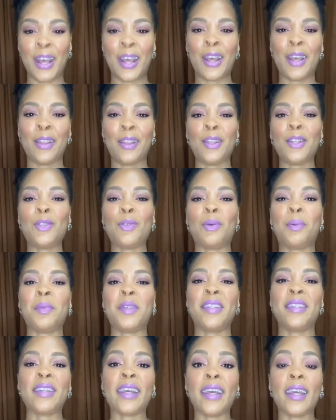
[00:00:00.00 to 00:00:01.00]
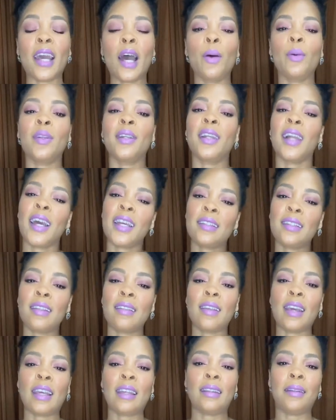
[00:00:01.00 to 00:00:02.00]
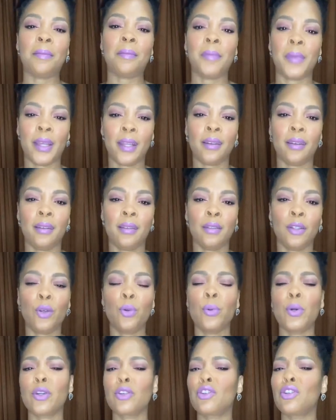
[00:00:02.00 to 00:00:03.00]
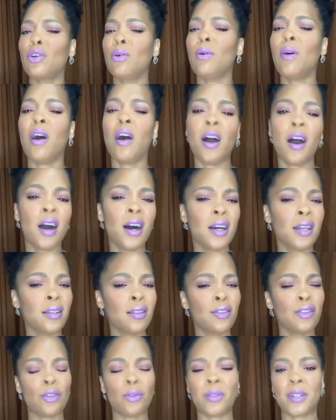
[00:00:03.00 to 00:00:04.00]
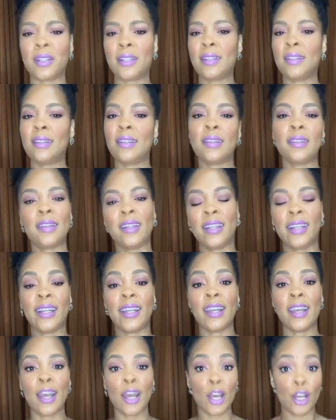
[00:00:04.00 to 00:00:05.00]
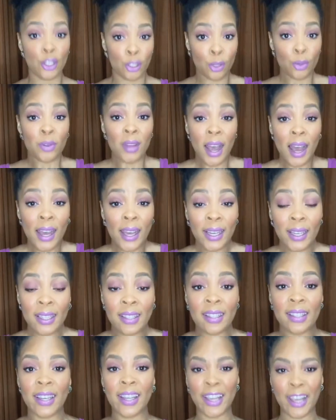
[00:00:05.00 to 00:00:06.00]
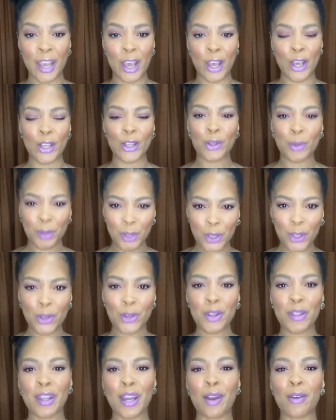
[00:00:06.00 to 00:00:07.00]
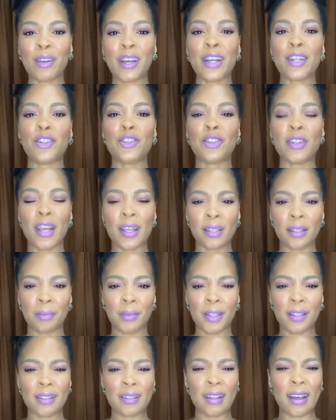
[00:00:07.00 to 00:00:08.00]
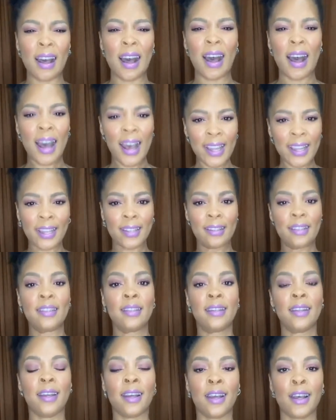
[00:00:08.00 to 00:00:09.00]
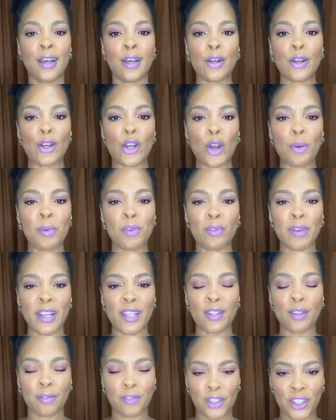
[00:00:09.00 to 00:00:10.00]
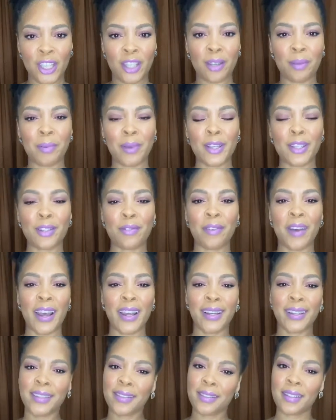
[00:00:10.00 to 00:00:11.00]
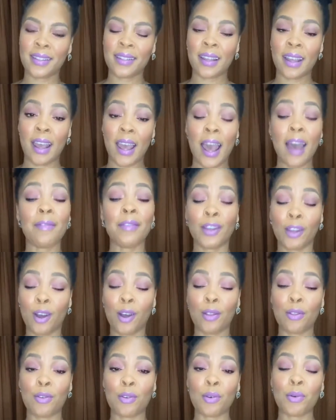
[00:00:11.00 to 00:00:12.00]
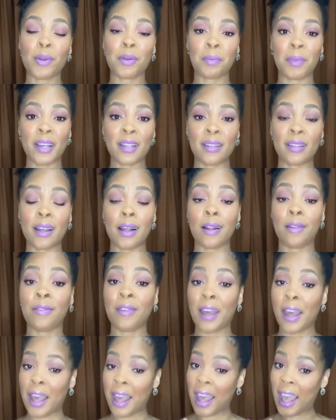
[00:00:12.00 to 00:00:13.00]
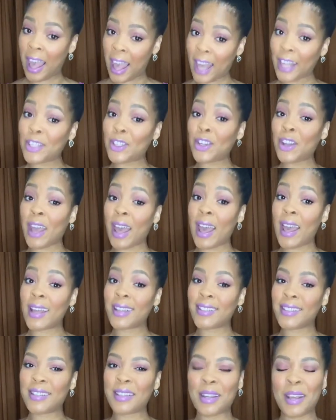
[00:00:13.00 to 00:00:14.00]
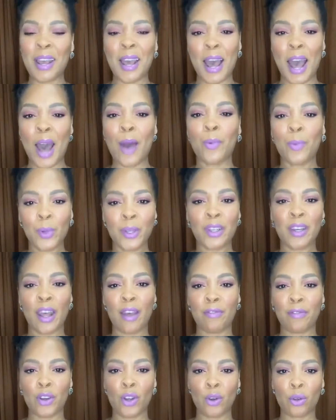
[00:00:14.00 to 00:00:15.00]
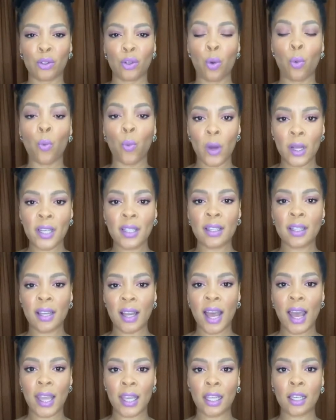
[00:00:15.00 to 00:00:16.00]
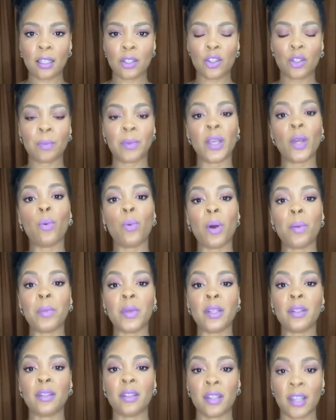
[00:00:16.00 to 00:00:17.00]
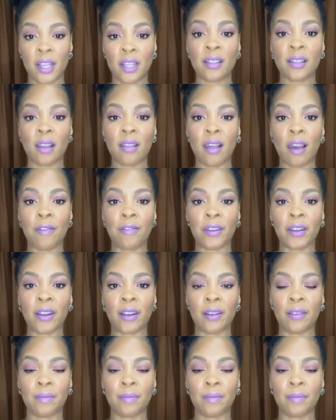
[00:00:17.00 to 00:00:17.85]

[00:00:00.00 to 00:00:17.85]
This Women's Day, I would like to thank the men who work so hard, so consistently, so tirelessly to ensure that our country has amongst the highest global rates of gender-based violence. Having gone through it myself, at your hands, I wouldn't have known what it's like to be a woman in South Africa.